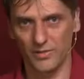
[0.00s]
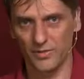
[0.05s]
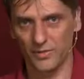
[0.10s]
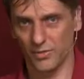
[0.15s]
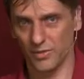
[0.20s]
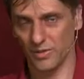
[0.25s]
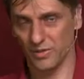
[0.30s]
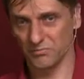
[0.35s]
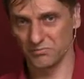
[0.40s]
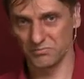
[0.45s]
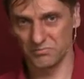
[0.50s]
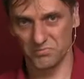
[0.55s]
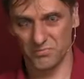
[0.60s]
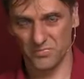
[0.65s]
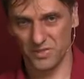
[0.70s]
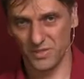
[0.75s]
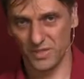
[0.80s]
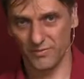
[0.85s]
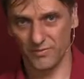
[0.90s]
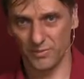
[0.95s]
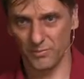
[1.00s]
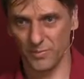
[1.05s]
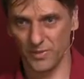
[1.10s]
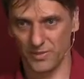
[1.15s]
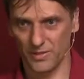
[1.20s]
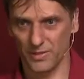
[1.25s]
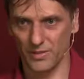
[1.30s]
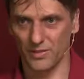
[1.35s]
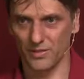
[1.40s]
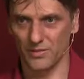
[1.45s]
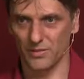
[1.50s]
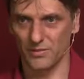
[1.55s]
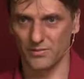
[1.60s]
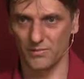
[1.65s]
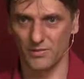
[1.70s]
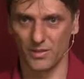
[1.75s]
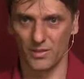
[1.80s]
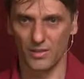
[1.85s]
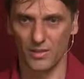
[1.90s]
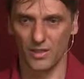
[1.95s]
soil, 7% is,
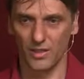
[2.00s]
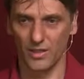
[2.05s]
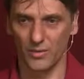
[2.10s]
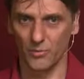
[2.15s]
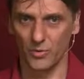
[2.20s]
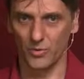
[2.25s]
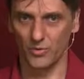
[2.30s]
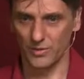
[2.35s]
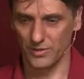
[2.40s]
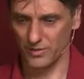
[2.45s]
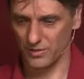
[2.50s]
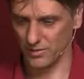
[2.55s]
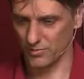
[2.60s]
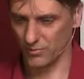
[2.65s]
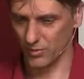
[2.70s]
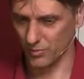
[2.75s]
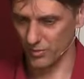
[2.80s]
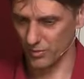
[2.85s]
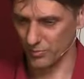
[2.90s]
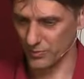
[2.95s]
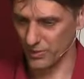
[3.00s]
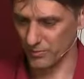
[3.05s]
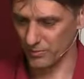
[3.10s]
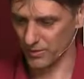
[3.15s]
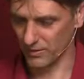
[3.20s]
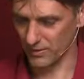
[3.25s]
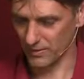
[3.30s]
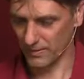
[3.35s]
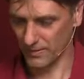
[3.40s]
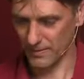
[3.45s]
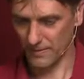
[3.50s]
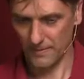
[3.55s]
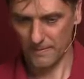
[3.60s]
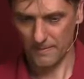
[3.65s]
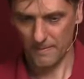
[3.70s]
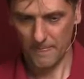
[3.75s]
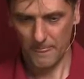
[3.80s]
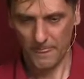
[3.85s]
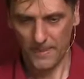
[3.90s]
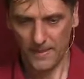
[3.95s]
and more is more optimal.
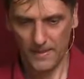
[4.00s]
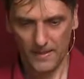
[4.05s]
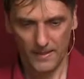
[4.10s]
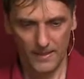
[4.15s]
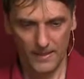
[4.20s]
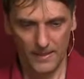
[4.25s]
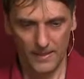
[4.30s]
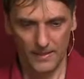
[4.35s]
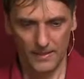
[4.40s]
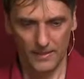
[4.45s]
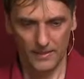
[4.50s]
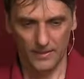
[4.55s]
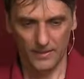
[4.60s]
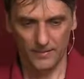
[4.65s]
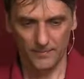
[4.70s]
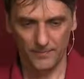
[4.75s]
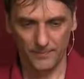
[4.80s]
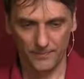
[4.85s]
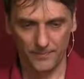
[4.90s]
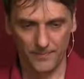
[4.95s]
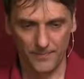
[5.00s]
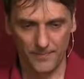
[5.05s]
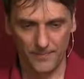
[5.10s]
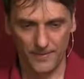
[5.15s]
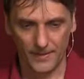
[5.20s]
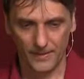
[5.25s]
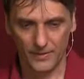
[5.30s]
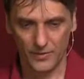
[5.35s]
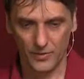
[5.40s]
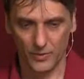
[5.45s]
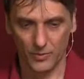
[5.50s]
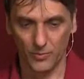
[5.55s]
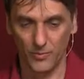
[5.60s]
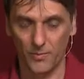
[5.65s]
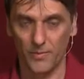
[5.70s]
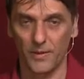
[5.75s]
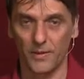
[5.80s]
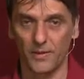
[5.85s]
Uh, so